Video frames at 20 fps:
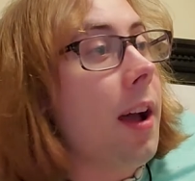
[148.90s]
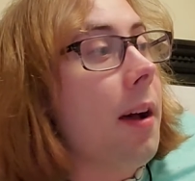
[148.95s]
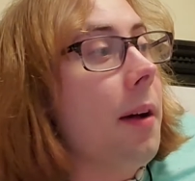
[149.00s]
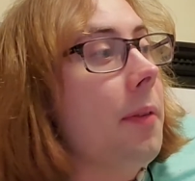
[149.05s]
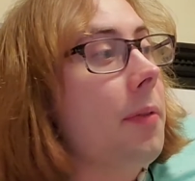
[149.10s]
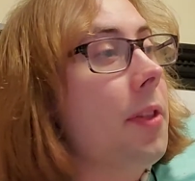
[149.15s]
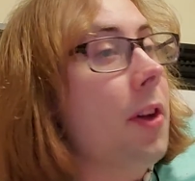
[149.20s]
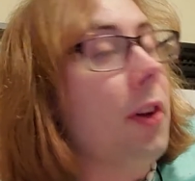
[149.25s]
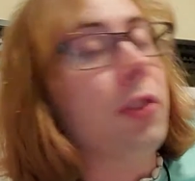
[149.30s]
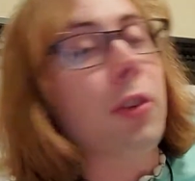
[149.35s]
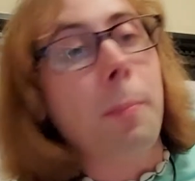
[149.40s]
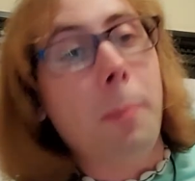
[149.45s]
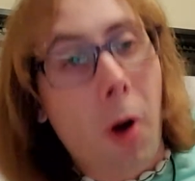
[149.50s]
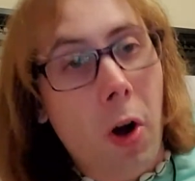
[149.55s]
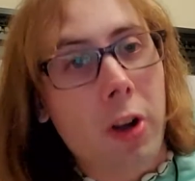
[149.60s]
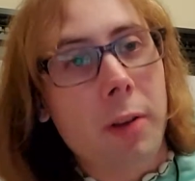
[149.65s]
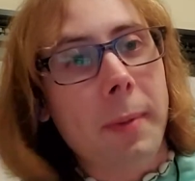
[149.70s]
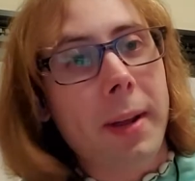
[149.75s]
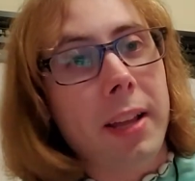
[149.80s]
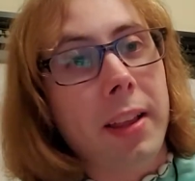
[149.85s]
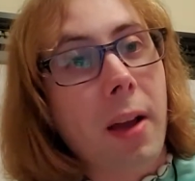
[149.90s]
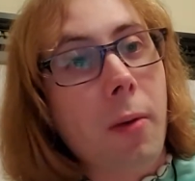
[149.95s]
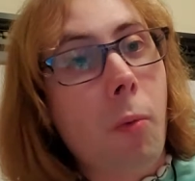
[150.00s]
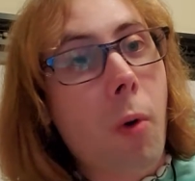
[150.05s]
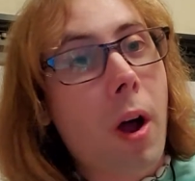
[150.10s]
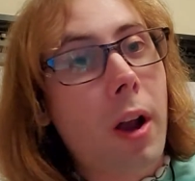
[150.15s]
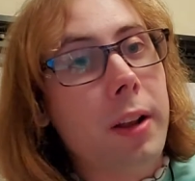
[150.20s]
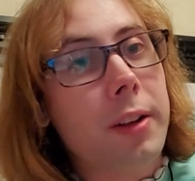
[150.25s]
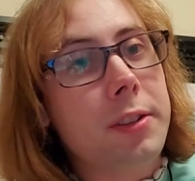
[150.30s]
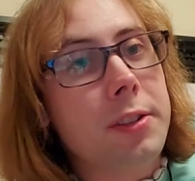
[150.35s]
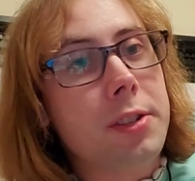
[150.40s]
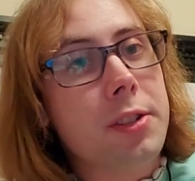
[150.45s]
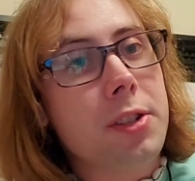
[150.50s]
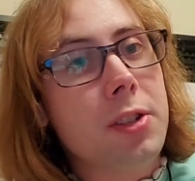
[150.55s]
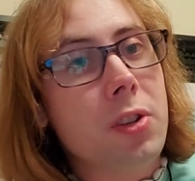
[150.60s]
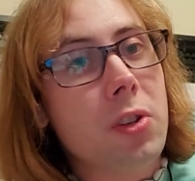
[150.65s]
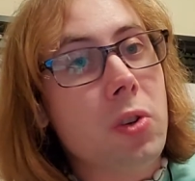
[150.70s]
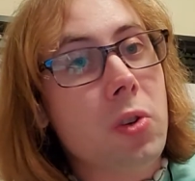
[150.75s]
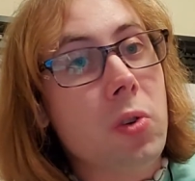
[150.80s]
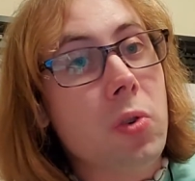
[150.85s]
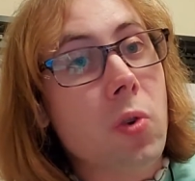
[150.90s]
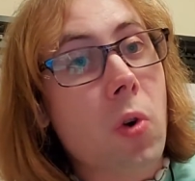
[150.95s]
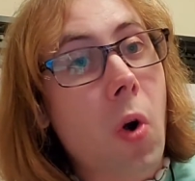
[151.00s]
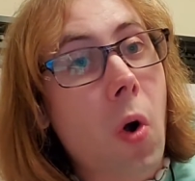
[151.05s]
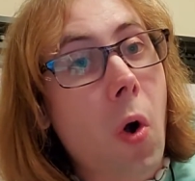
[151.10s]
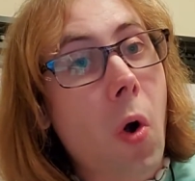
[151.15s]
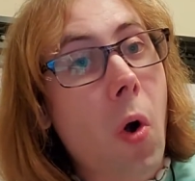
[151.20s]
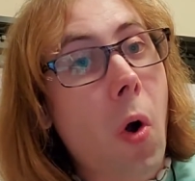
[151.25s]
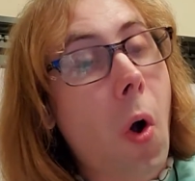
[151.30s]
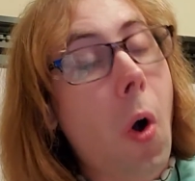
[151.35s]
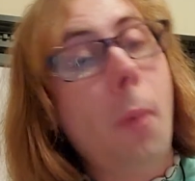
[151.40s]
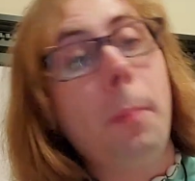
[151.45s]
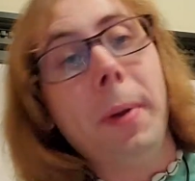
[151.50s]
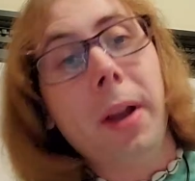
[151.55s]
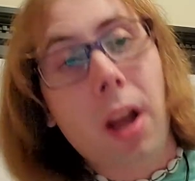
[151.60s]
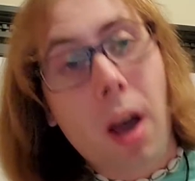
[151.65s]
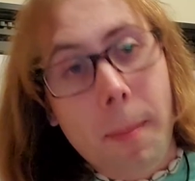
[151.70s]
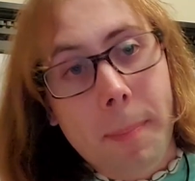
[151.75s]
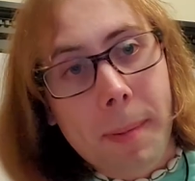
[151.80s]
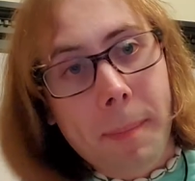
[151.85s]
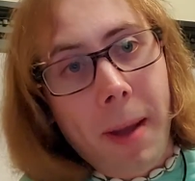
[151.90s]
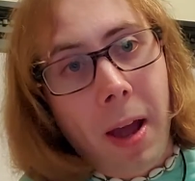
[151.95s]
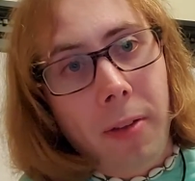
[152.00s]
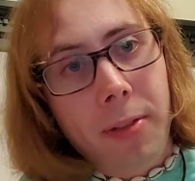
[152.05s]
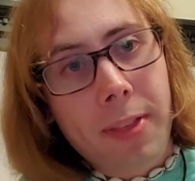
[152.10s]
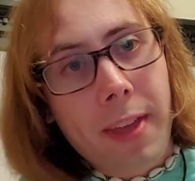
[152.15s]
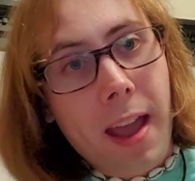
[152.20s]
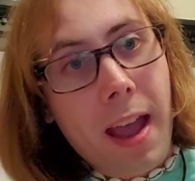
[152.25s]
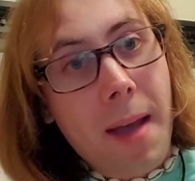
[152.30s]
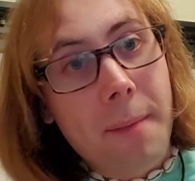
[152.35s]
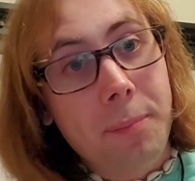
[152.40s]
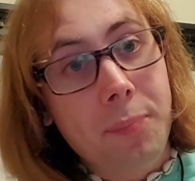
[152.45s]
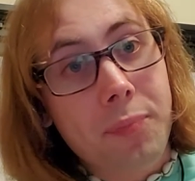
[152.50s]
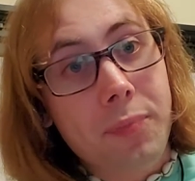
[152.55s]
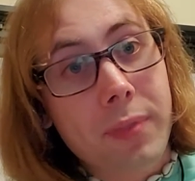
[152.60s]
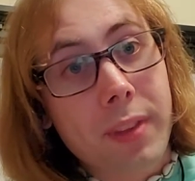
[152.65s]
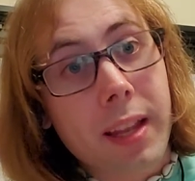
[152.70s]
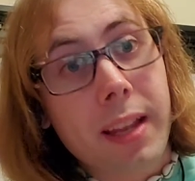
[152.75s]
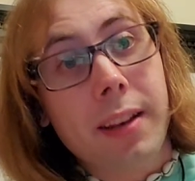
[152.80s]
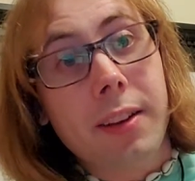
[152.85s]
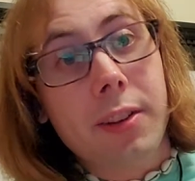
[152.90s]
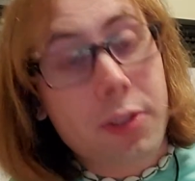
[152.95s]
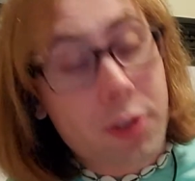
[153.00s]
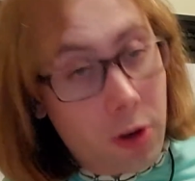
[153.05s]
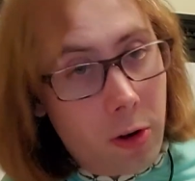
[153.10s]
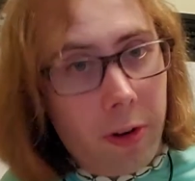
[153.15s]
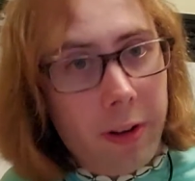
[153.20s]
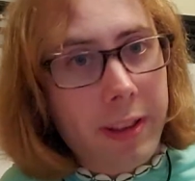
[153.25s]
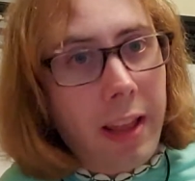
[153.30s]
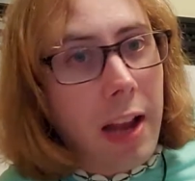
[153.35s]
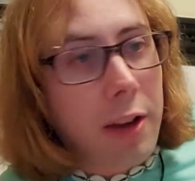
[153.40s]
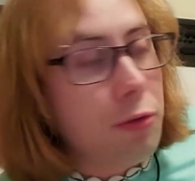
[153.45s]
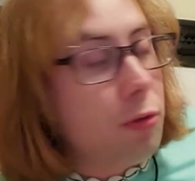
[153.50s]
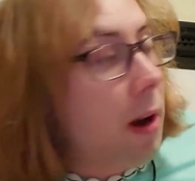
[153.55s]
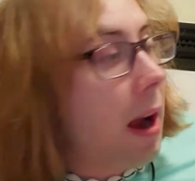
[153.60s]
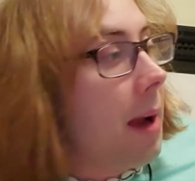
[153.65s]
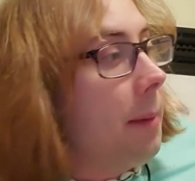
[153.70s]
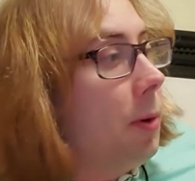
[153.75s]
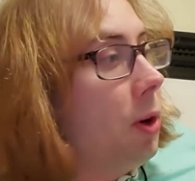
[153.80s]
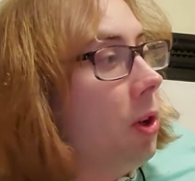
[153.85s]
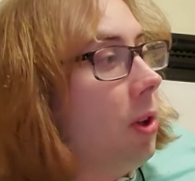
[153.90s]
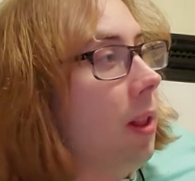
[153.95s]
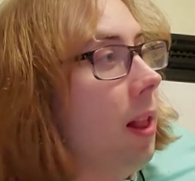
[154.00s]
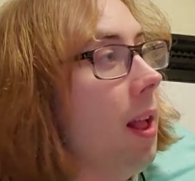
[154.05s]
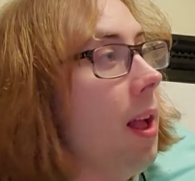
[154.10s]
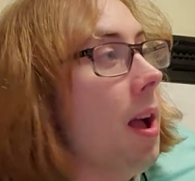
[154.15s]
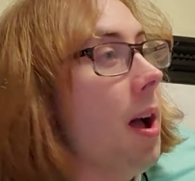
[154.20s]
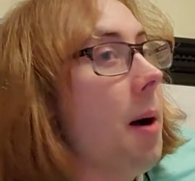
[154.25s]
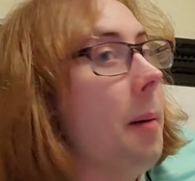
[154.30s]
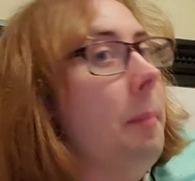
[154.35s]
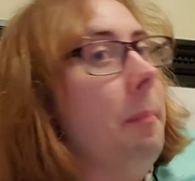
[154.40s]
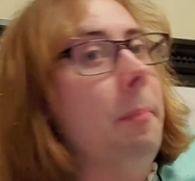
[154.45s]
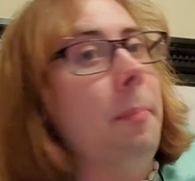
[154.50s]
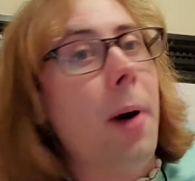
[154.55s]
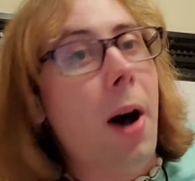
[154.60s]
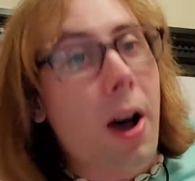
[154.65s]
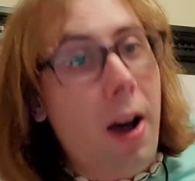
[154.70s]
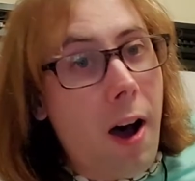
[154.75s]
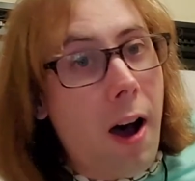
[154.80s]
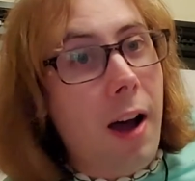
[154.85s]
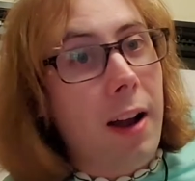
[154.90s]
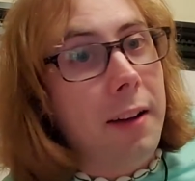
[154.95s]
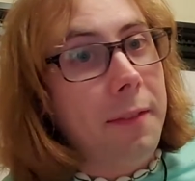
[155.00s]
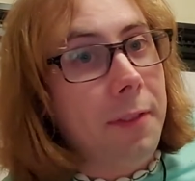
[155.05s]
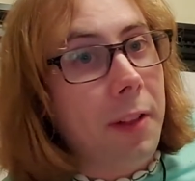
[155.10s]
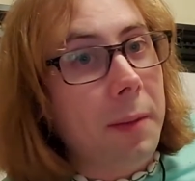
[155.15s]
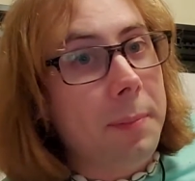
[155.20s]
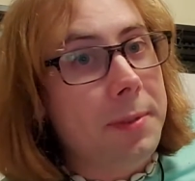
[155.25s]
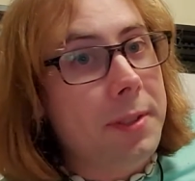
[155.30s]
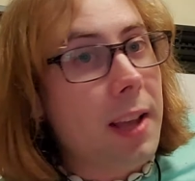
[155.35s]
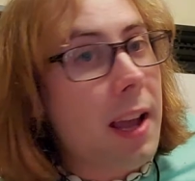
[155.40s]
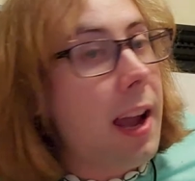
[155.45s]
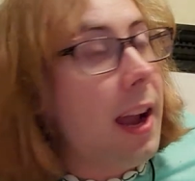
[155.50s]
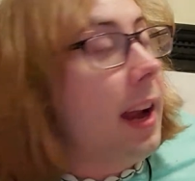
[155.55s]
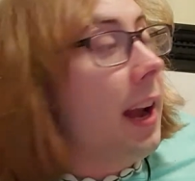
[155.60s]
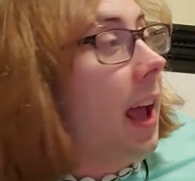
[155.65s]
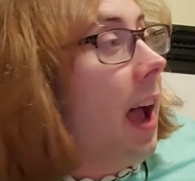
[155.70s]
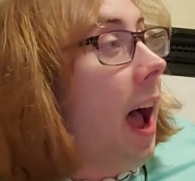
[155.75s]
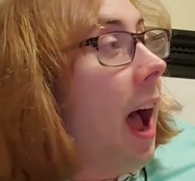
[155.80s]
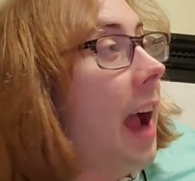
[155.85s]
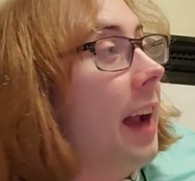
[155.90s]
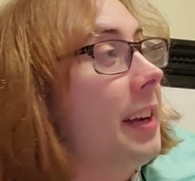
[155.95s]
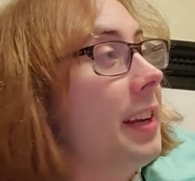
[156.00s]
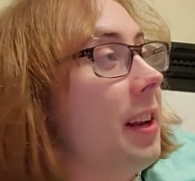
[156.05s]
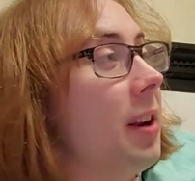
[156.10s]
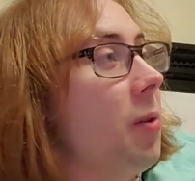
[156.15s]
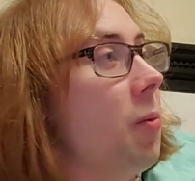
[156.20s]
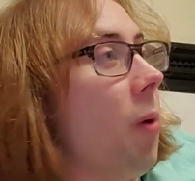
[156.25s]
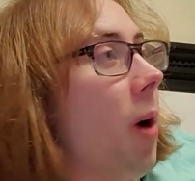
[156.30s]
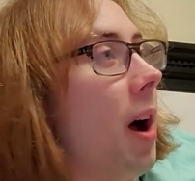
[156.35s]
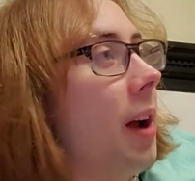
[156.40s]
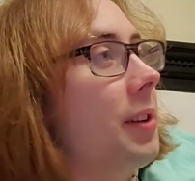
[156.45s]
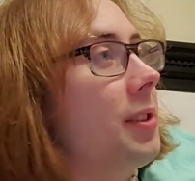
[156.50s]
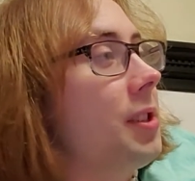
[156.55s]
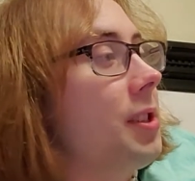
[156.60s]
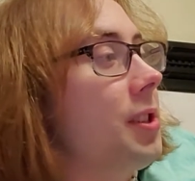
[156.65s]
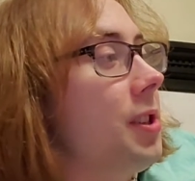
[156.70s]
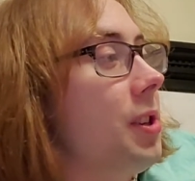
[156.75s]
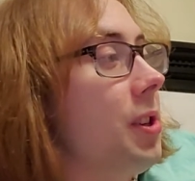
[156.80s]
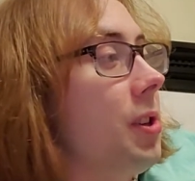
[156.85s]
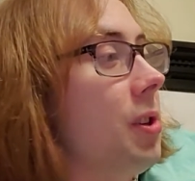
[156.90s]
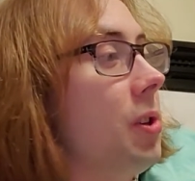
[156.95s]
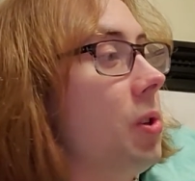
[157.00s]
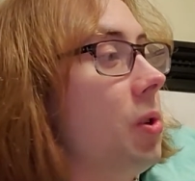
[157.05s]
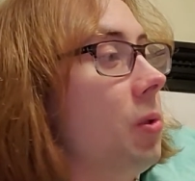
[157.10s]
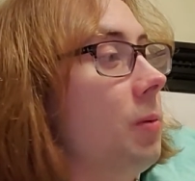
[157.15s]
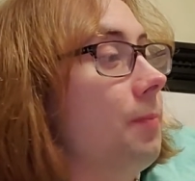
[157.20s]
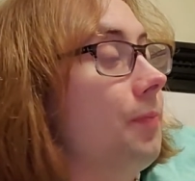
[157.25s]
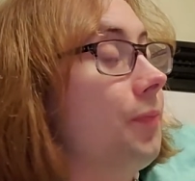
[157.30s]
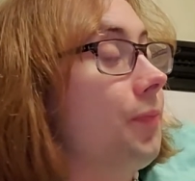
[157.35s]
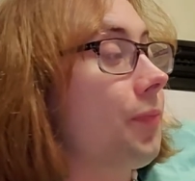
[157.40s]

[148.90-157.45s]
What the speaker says: There was a part of me that wanted to open up about that during that tribal, but on the flip side, I didn't want to,